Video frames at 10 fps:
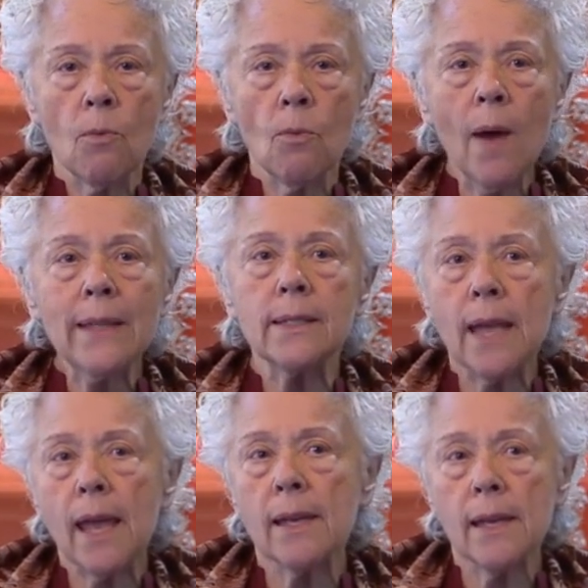One
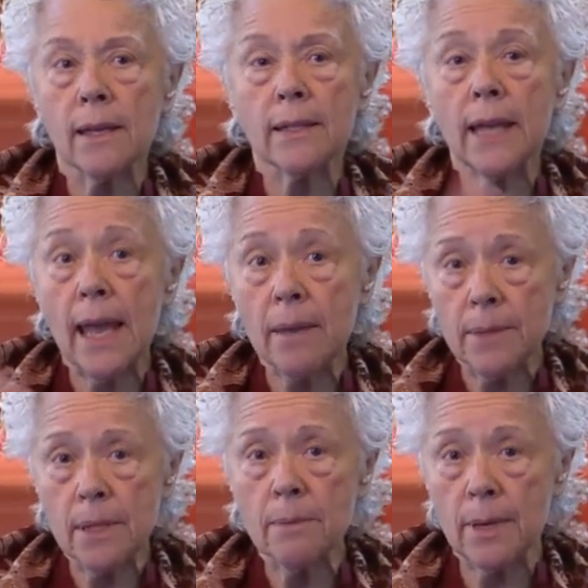day it
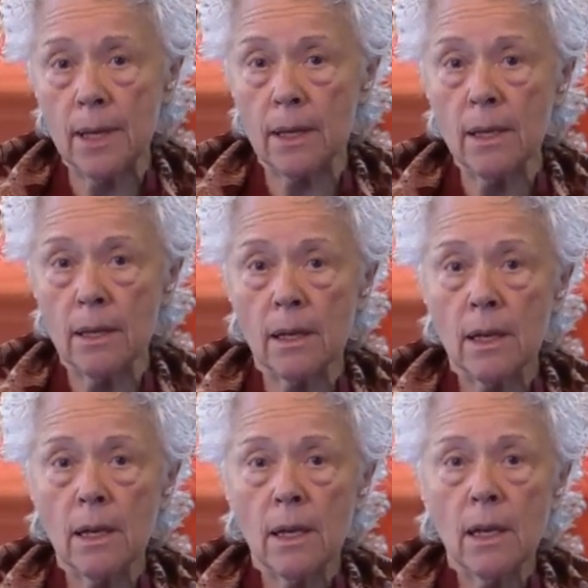came to me,
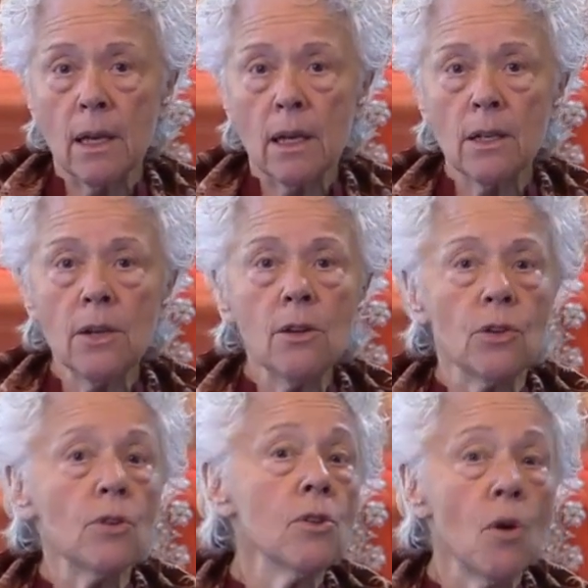you know,
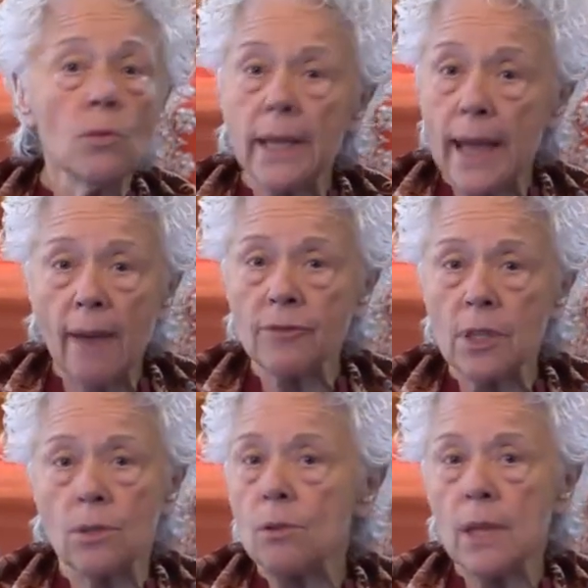you don't only have
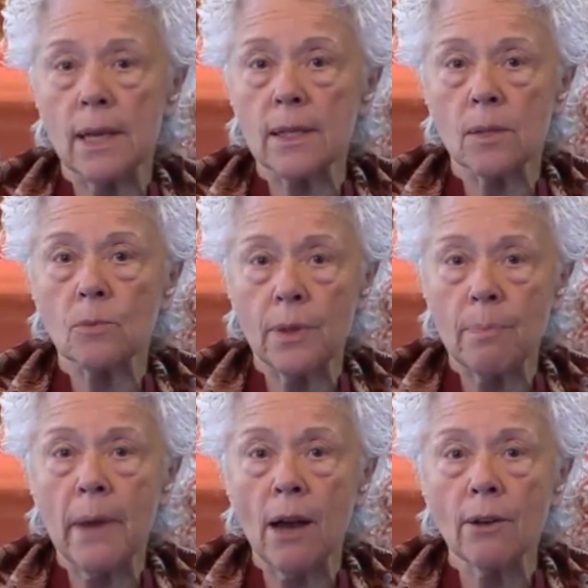to do this
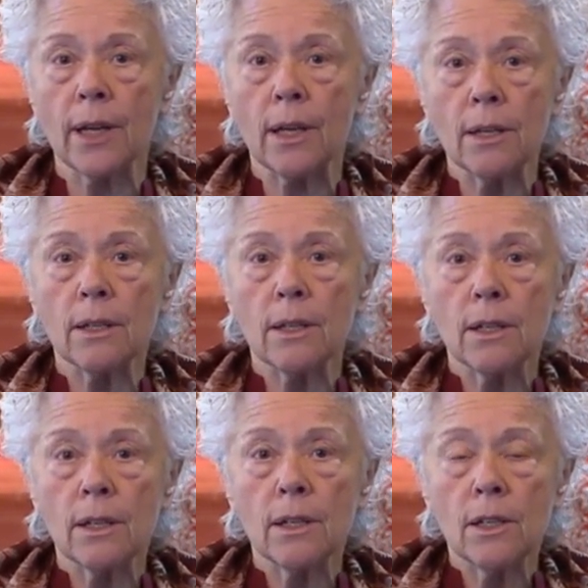with Barry.
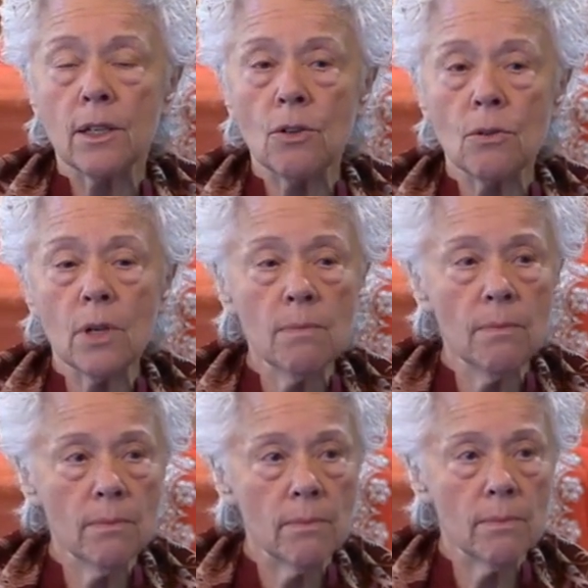You
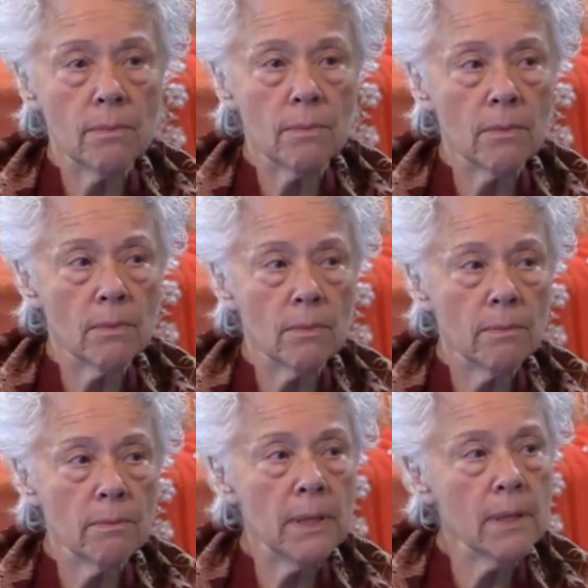can
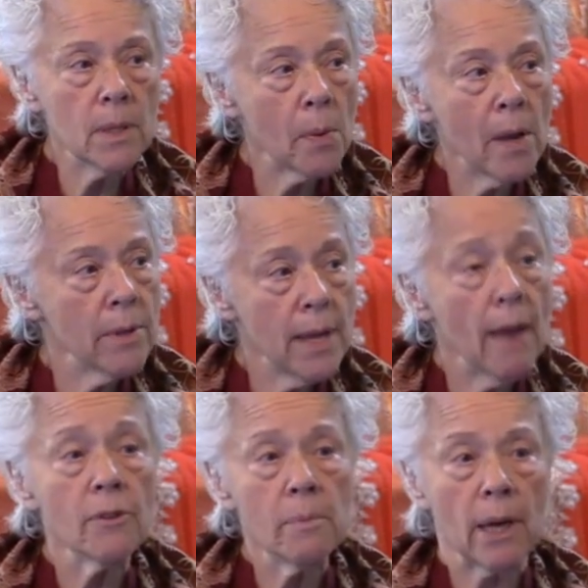be this way with
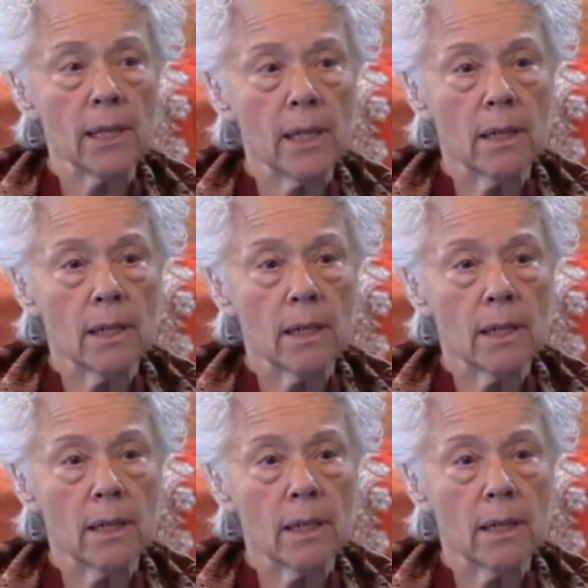everybody.